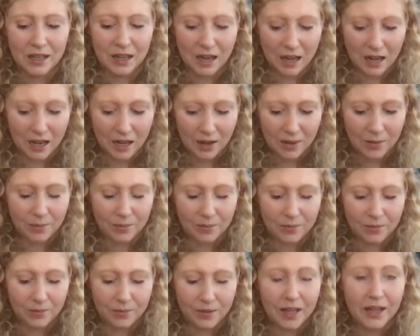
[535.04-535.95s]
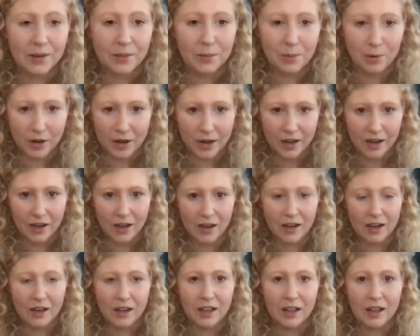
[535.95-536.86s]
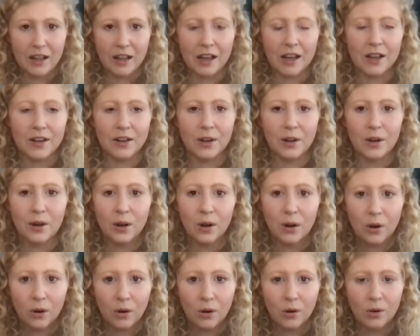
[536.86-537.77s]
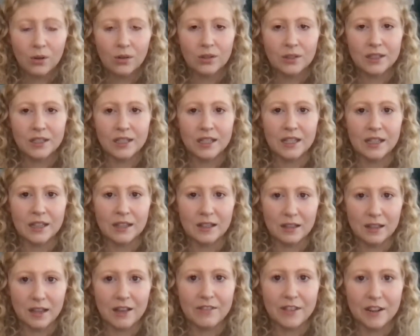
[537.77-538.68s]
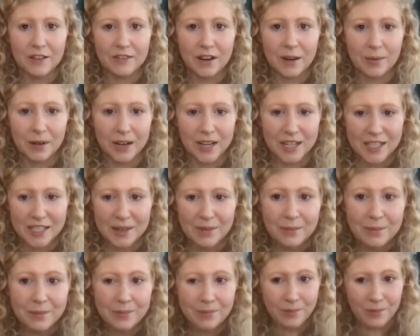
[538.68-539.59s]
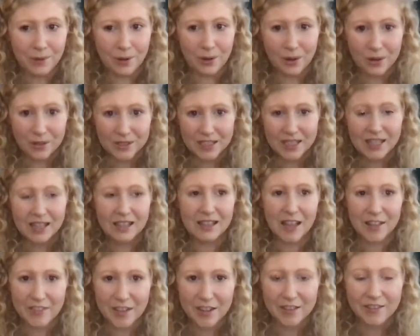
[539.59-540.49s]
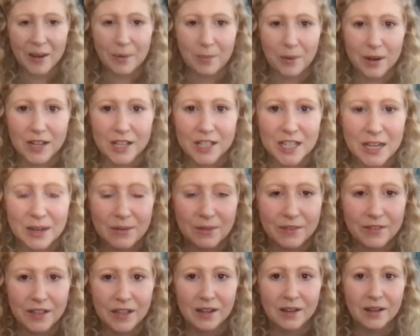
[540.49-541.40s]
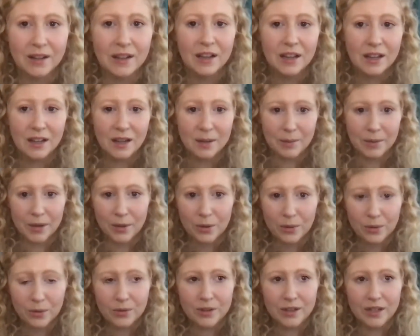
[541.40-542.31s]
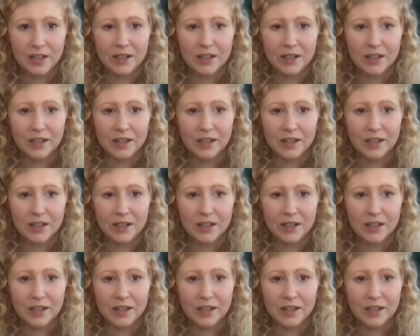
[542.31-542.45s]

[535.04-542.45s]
um, in prayer and holding loving vibration, holding a loving vibration within my own